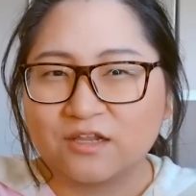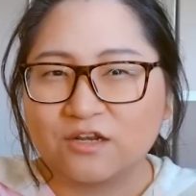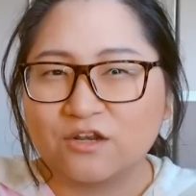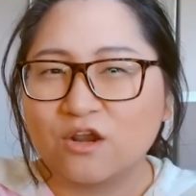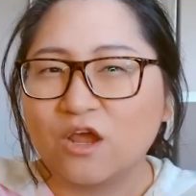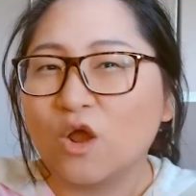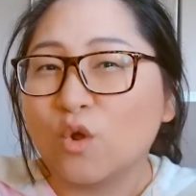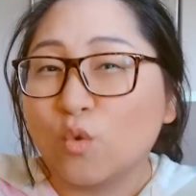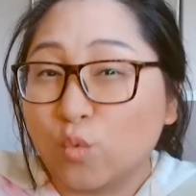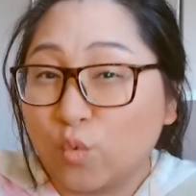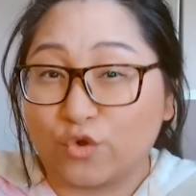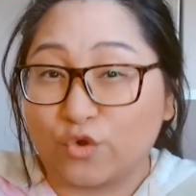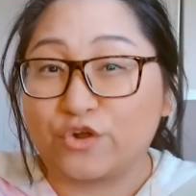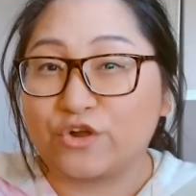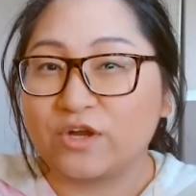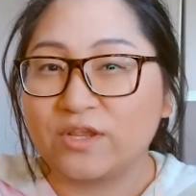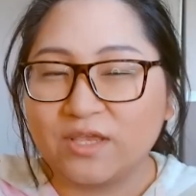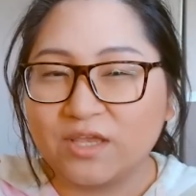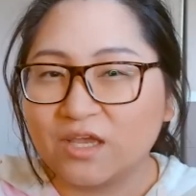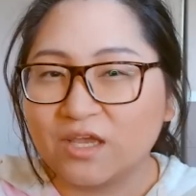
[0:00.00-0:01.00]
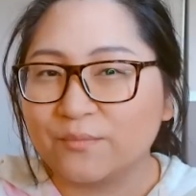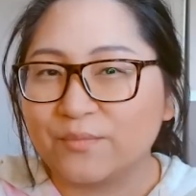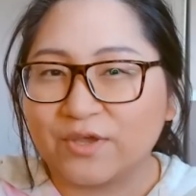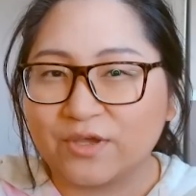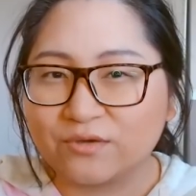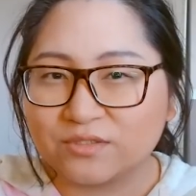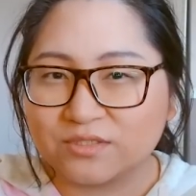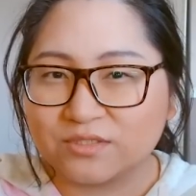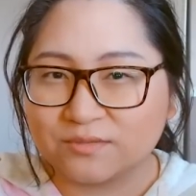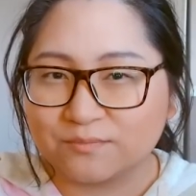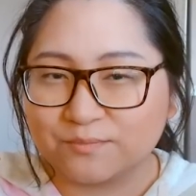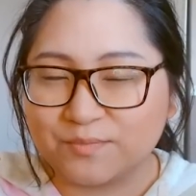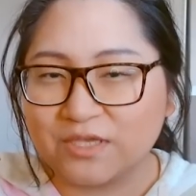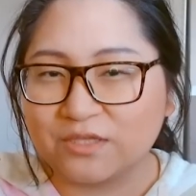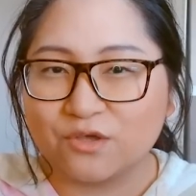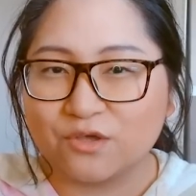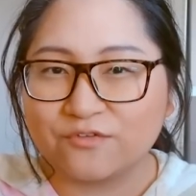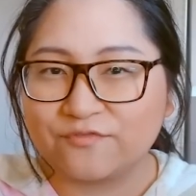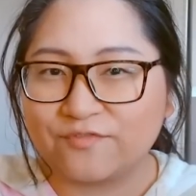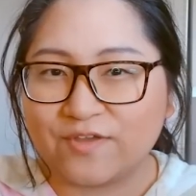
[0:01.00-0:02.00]
not worry about
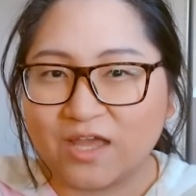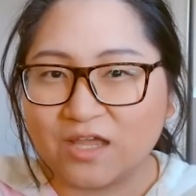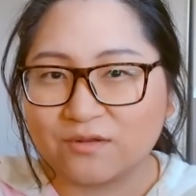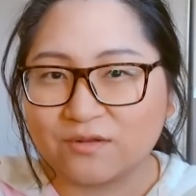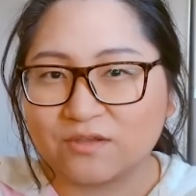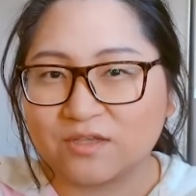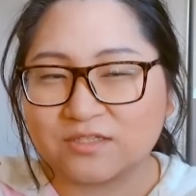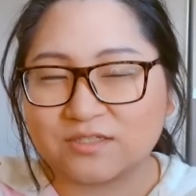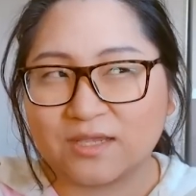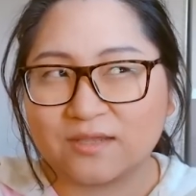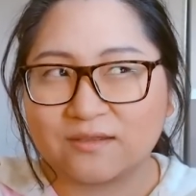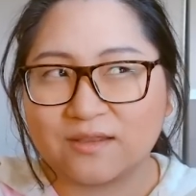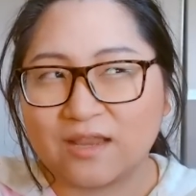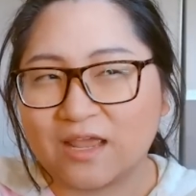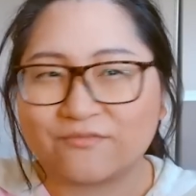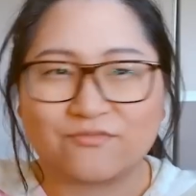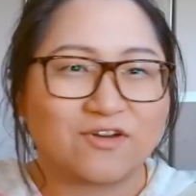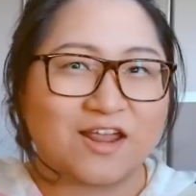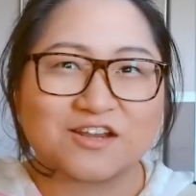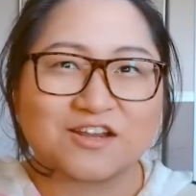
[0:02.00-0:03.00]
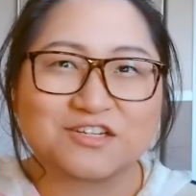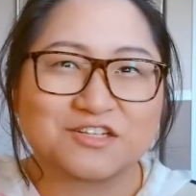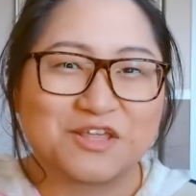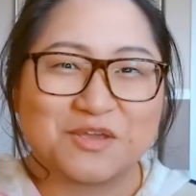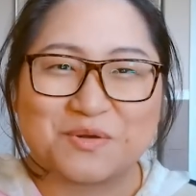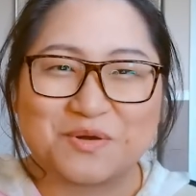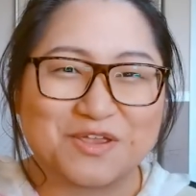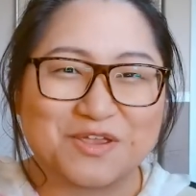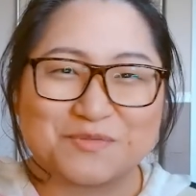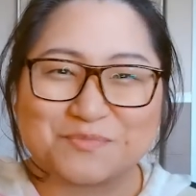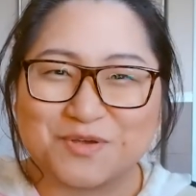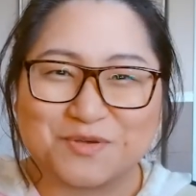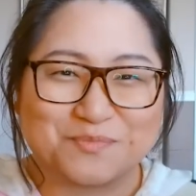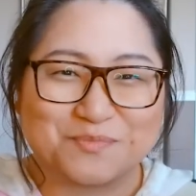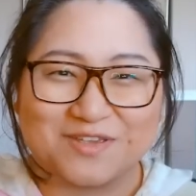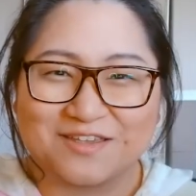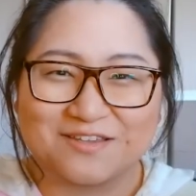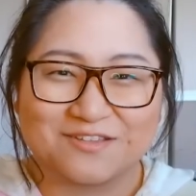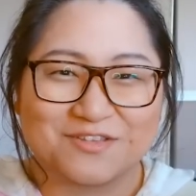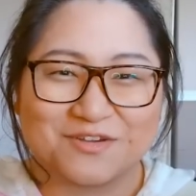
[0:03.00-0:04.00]
being low fat because I never actually worry about
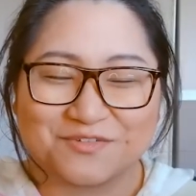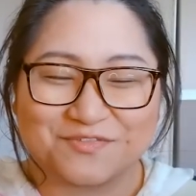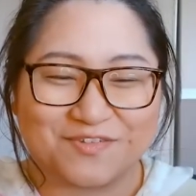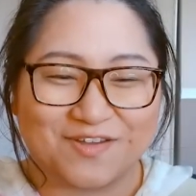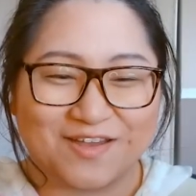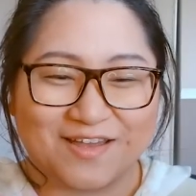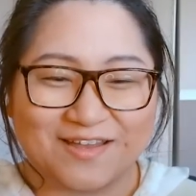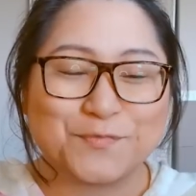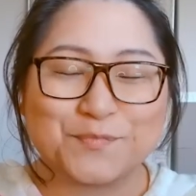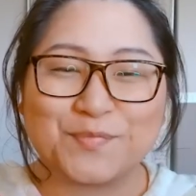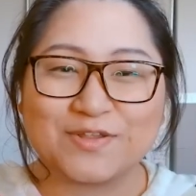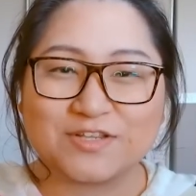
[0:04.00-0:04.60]
being low fat,